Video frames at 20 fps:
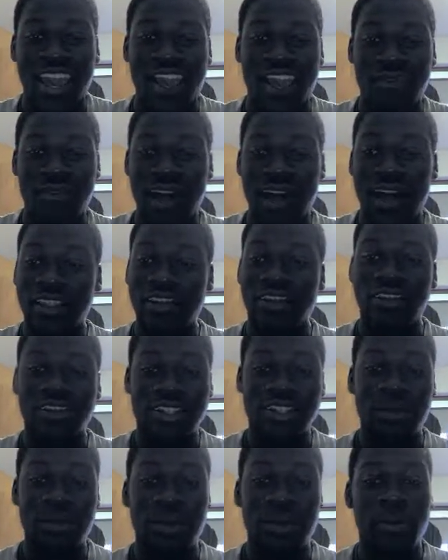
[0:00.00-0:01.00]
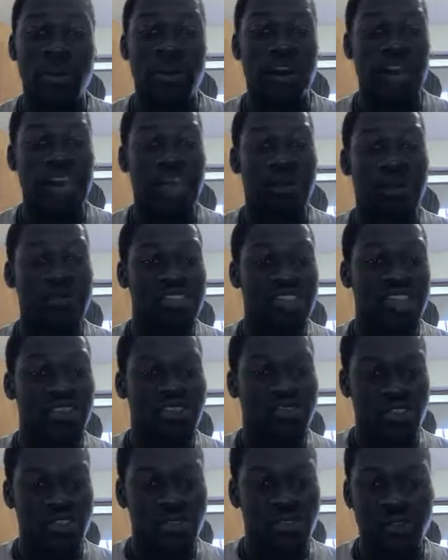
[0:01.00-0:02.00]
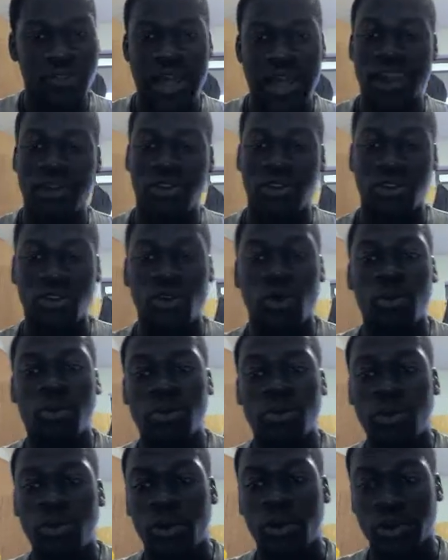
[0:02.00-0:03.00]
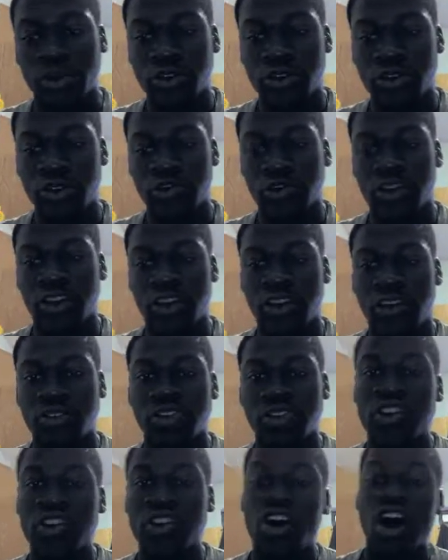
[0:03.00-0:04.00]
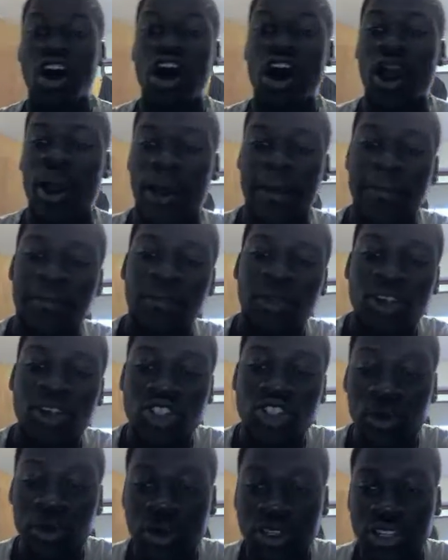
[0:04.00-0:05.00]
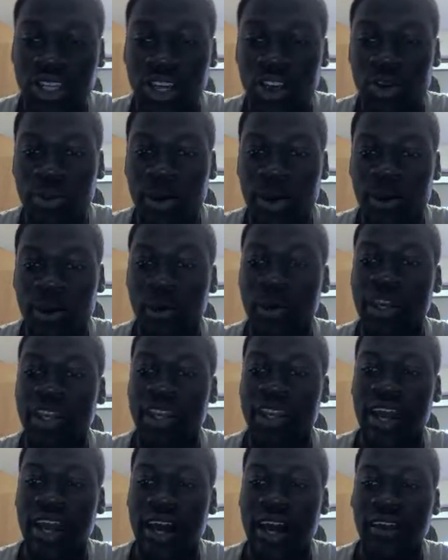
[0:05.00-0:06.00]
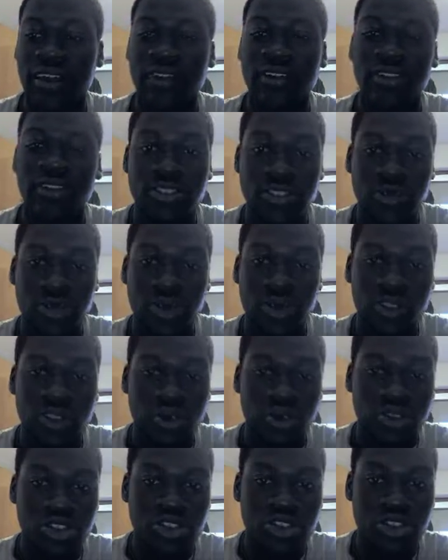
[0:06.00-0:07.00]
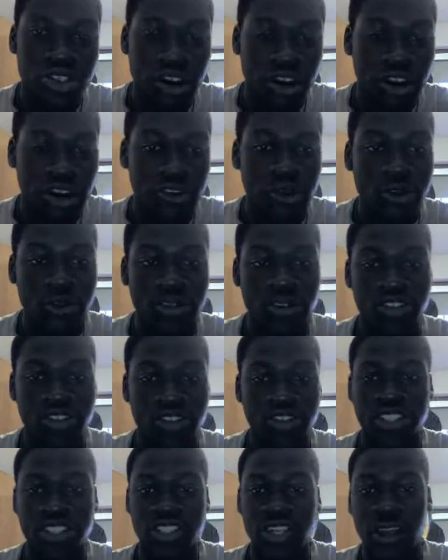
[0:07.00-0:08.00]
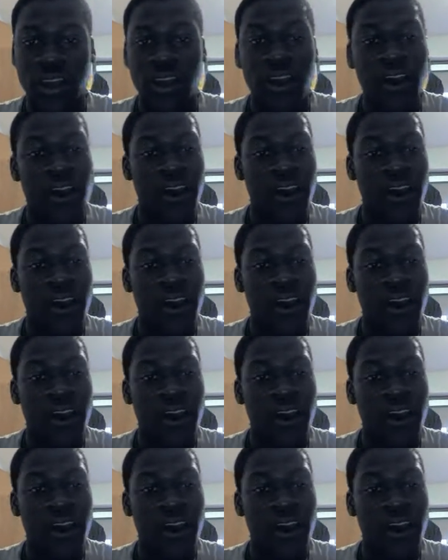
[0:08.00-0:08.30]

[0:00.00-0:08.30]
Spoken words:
Finally going to step up our game instead of flat out boring YouTube videos. All right. So we're going to tell you about week 9. This is who we told you to start, who we told you to sit.